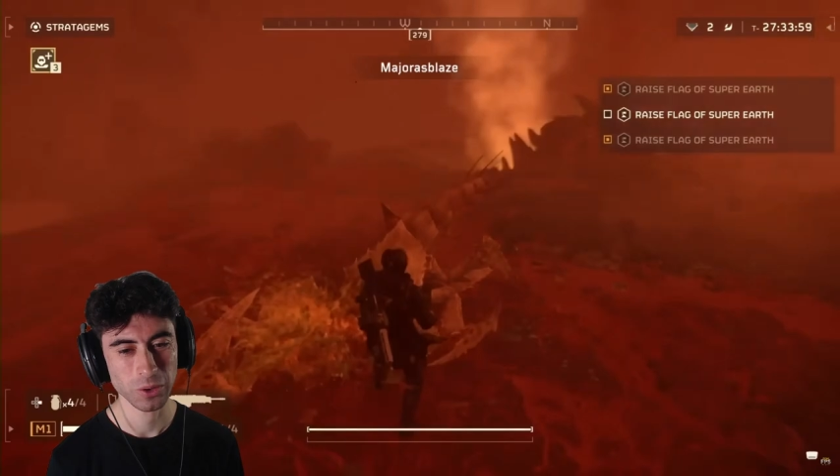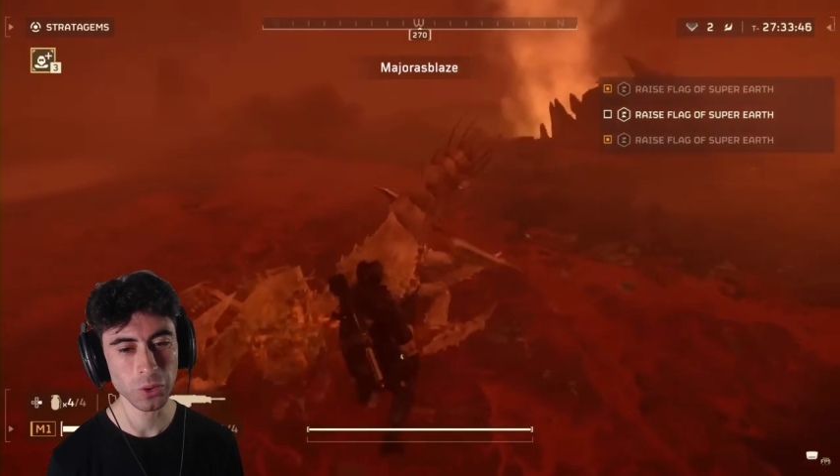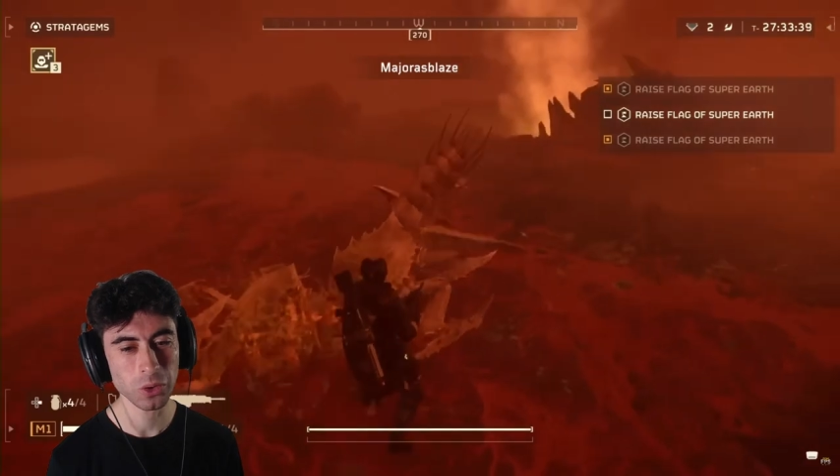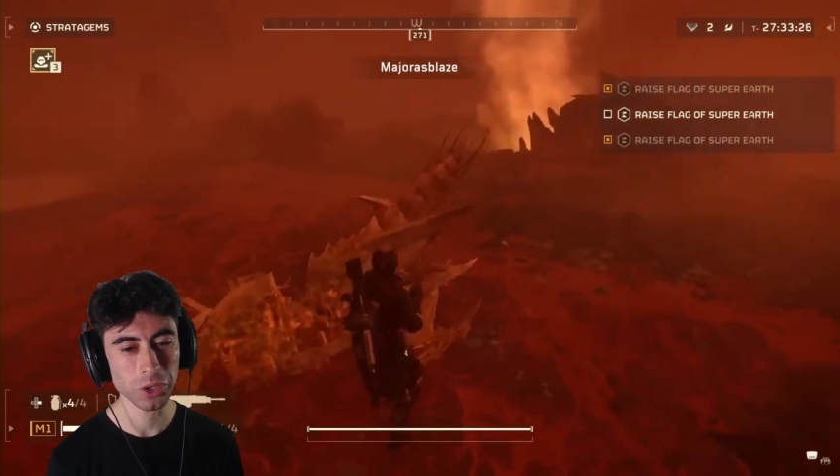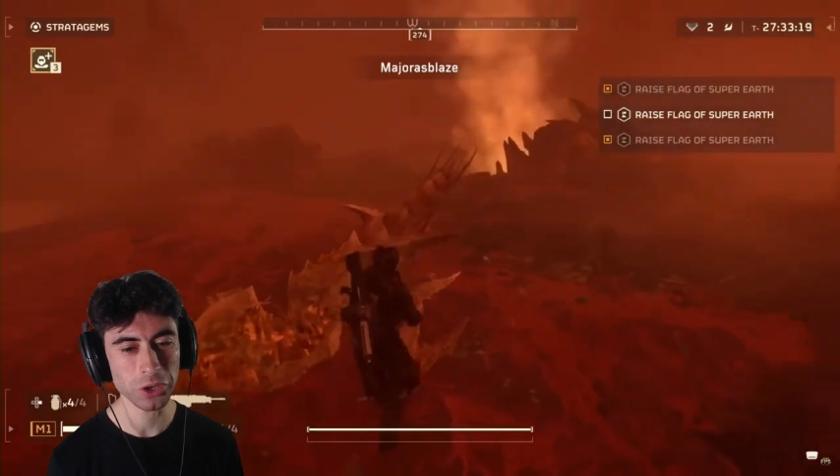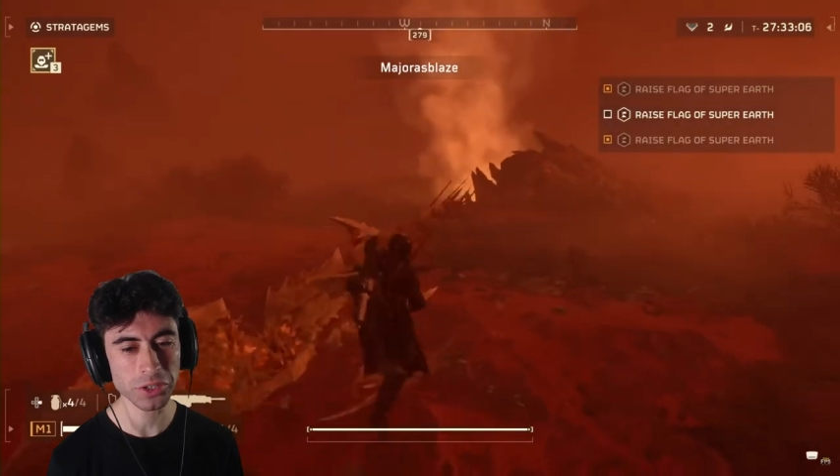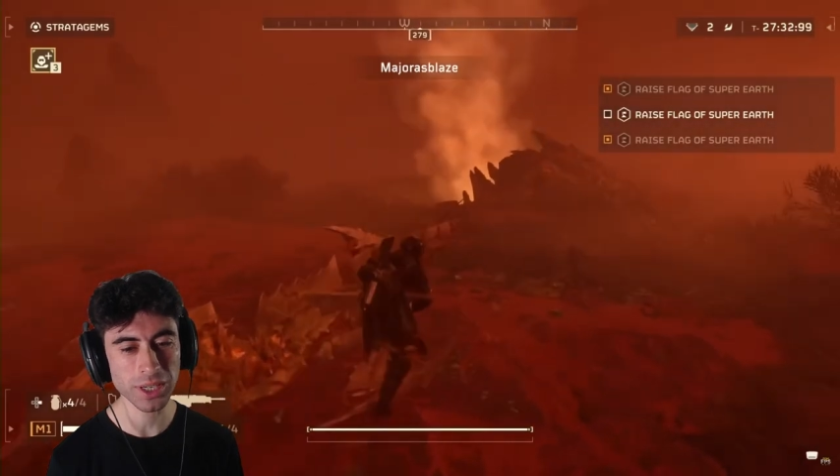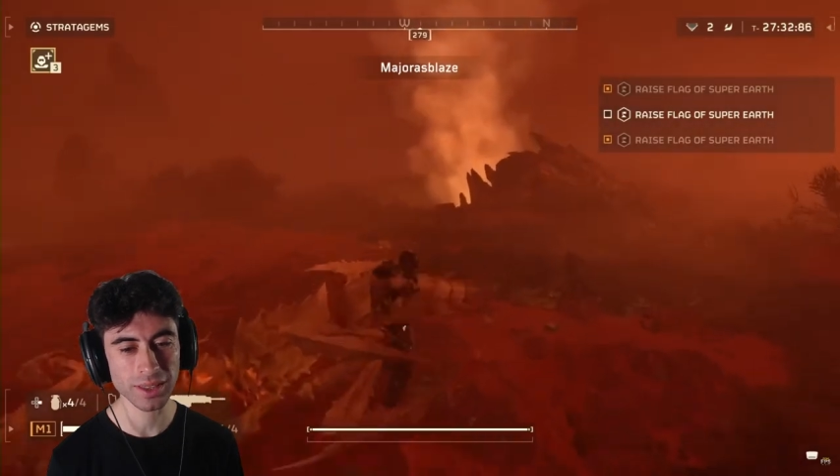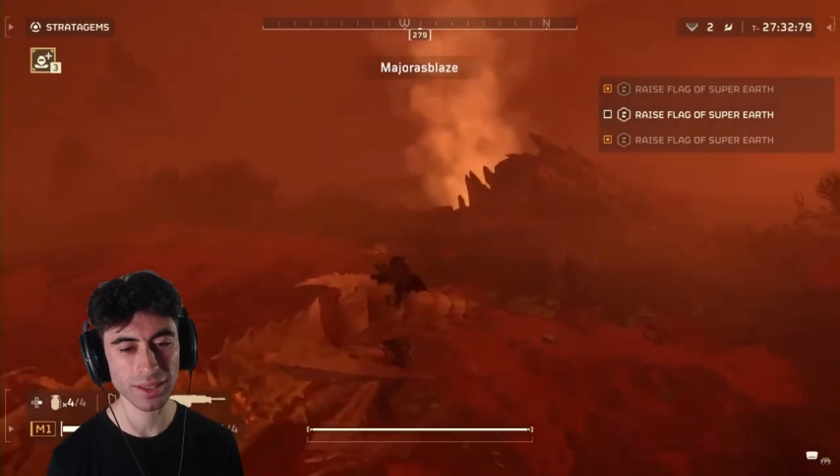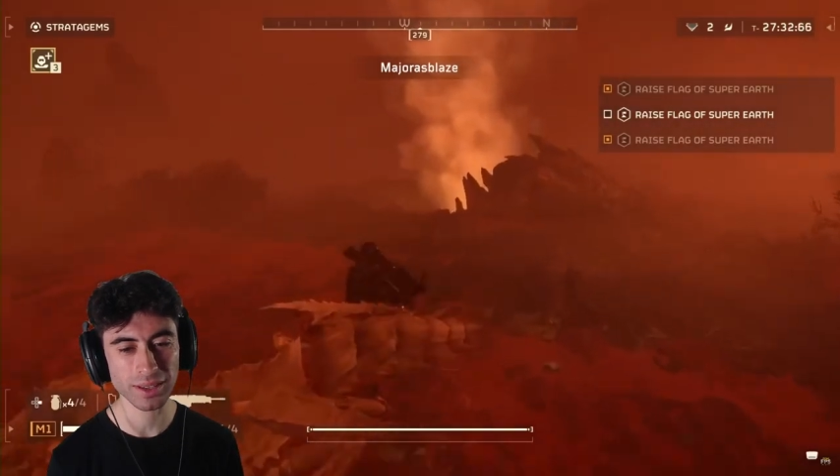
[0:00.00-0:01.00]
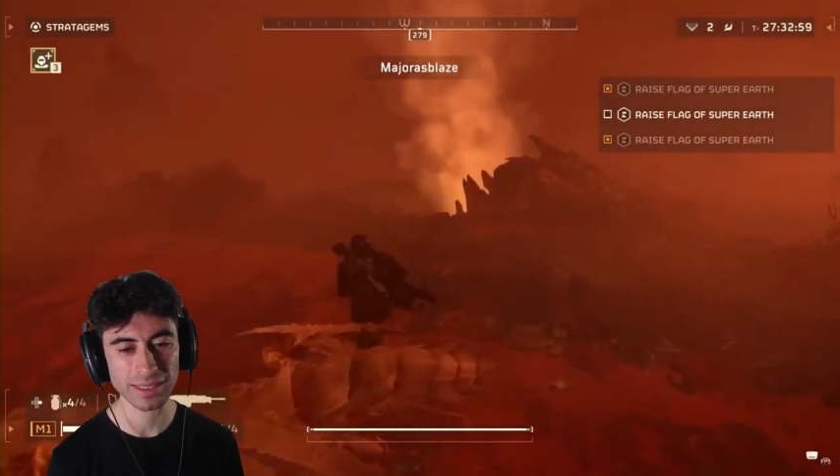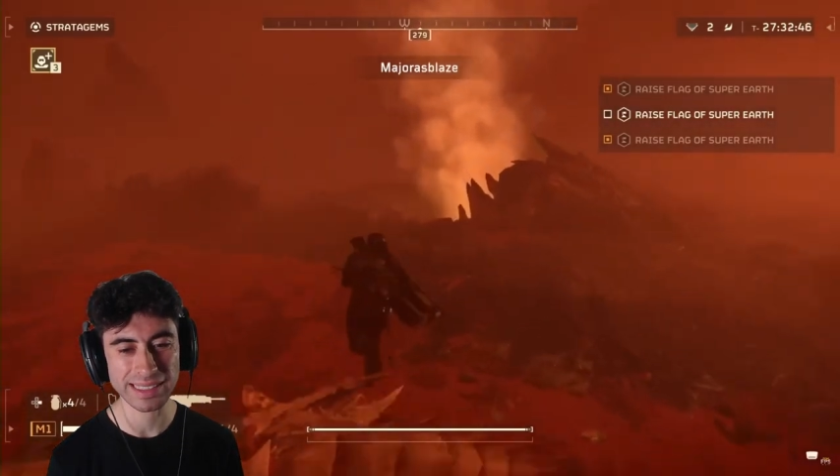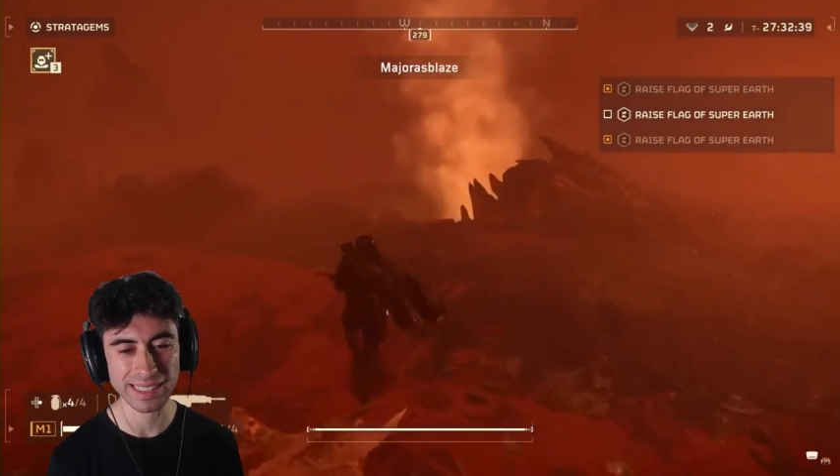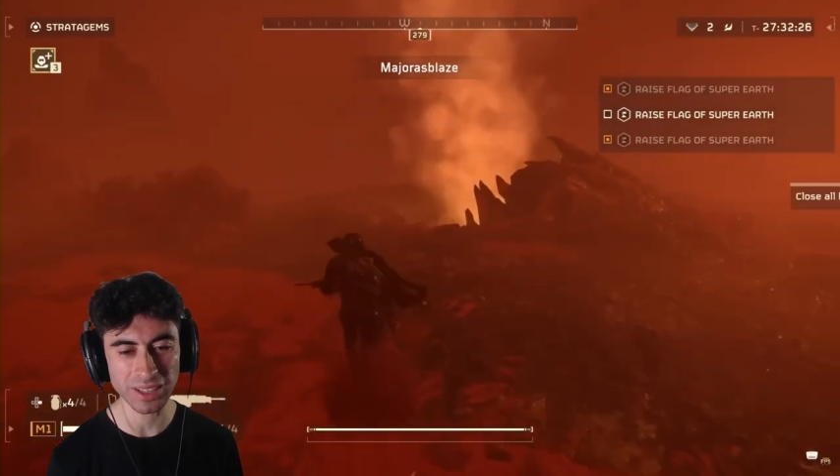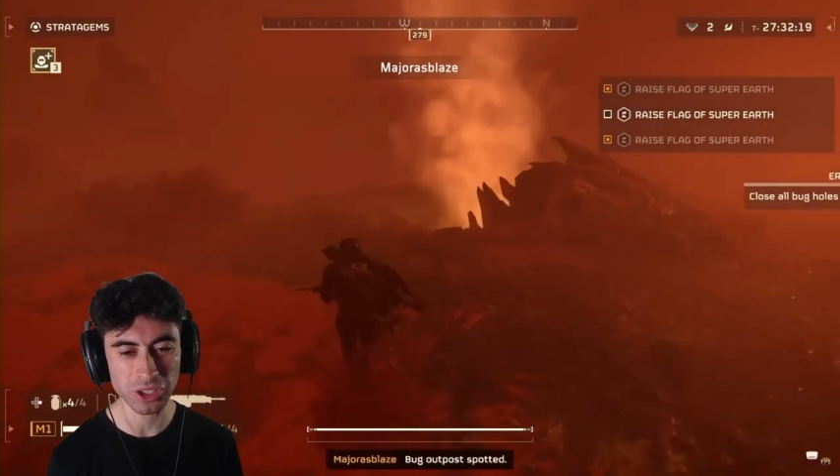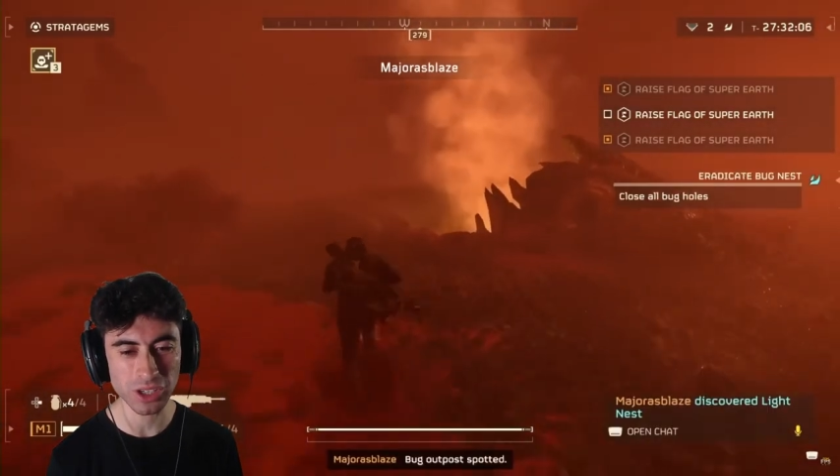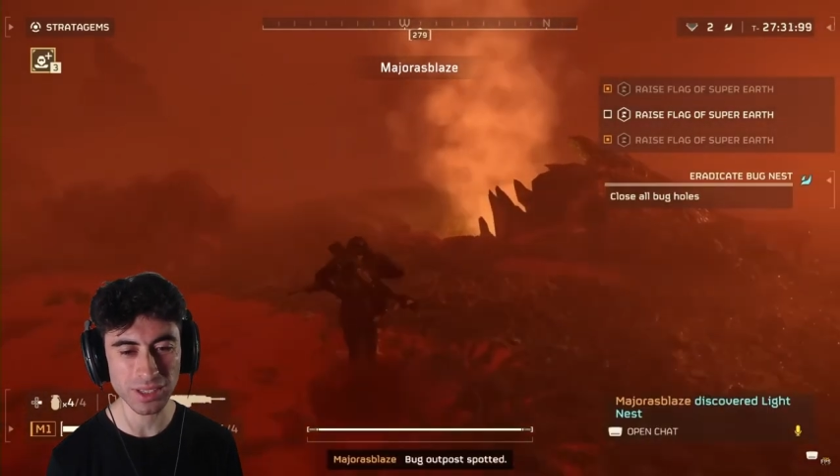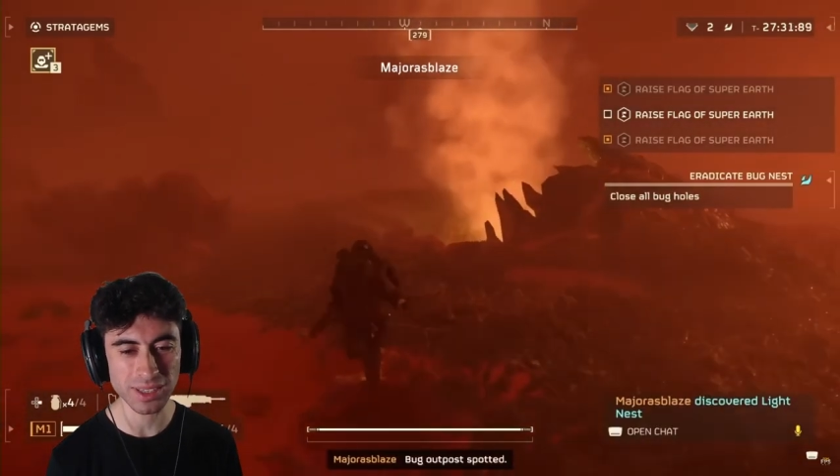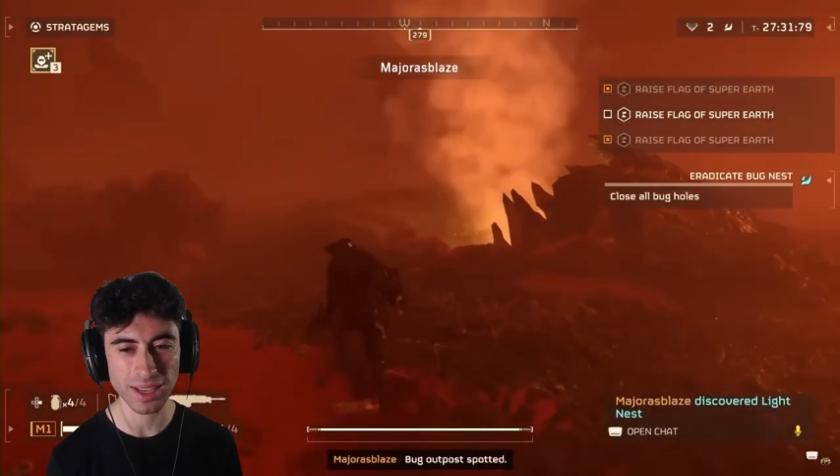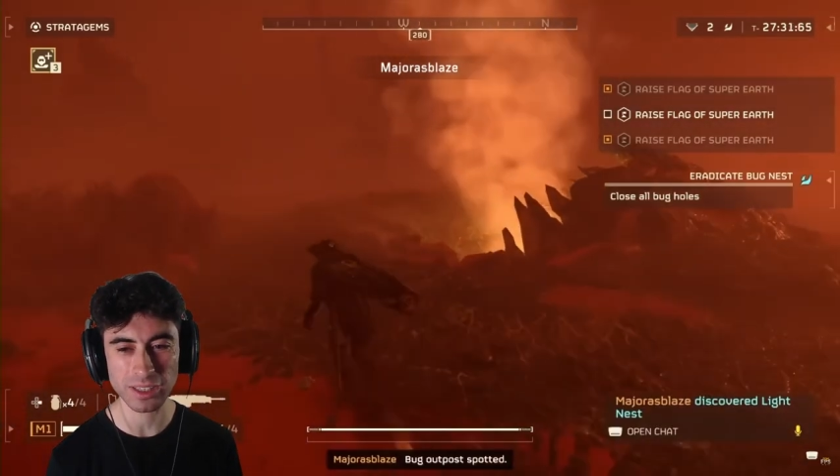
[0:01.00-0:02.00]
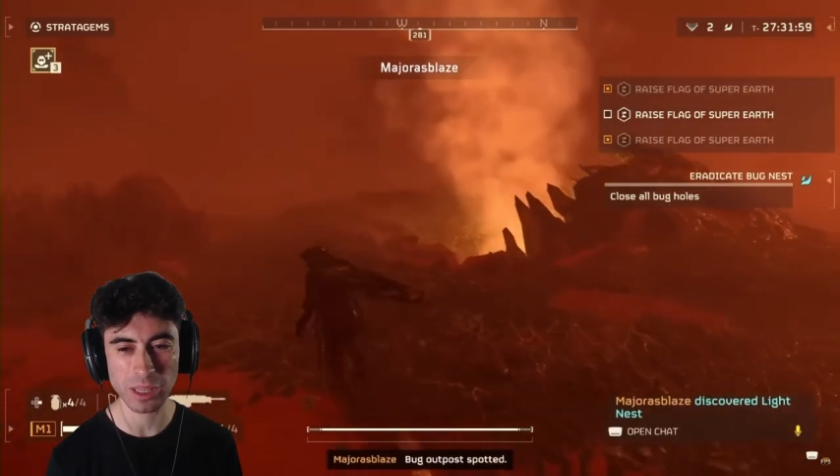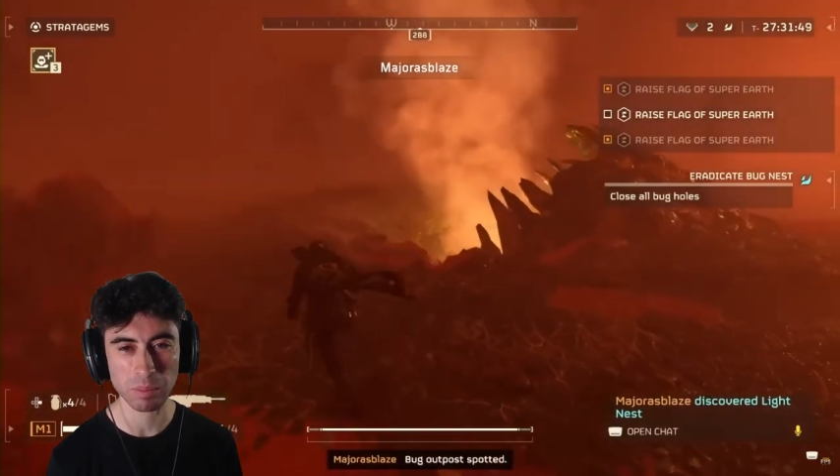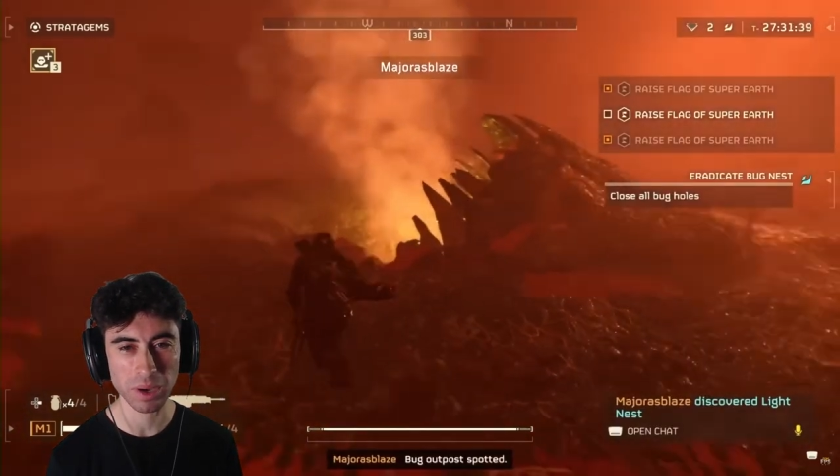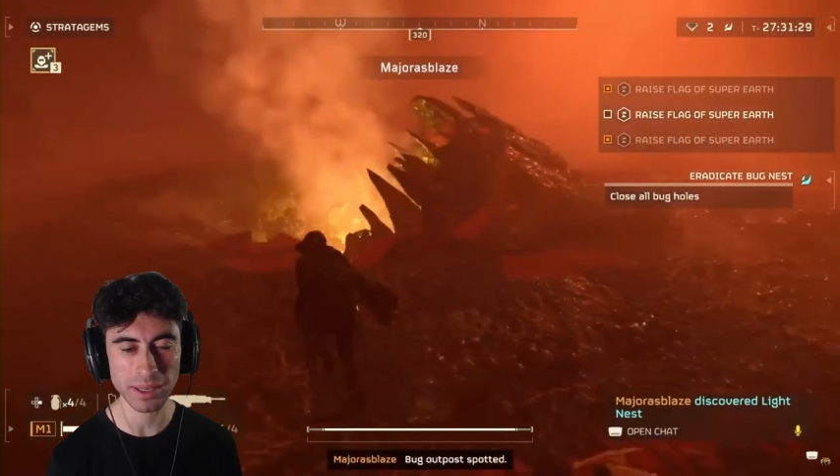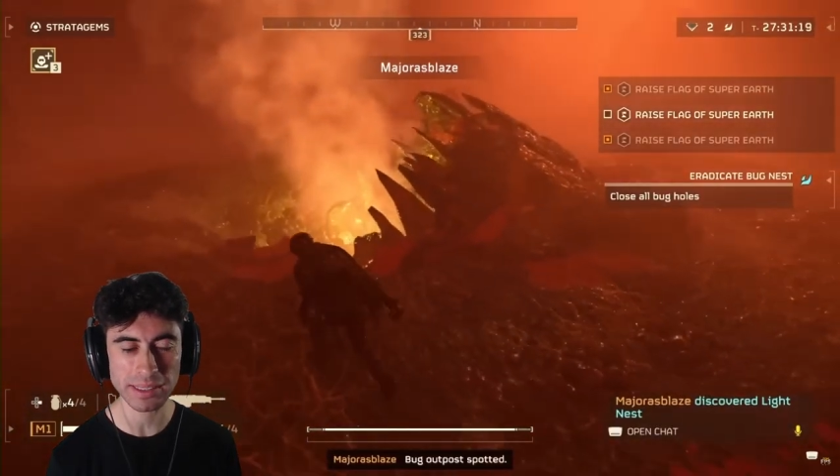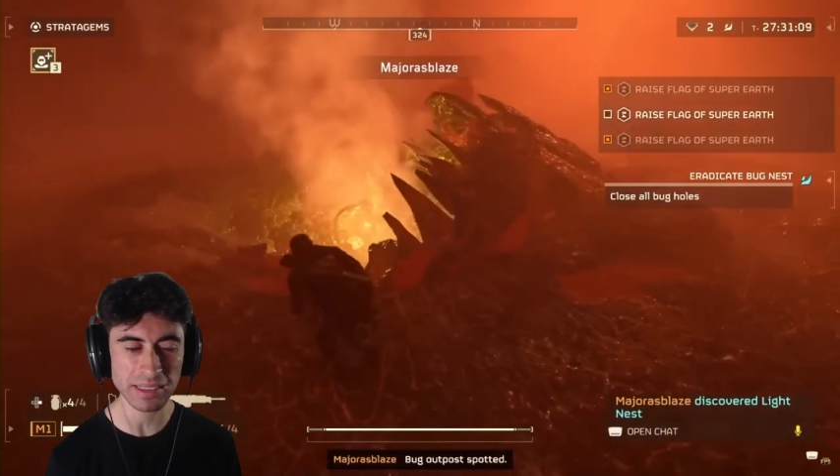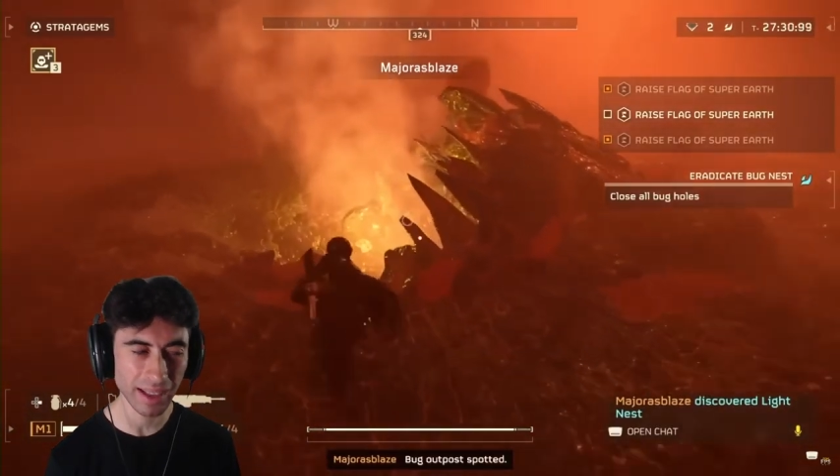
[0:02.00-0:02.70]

Ooh, using the diligence against the bugs?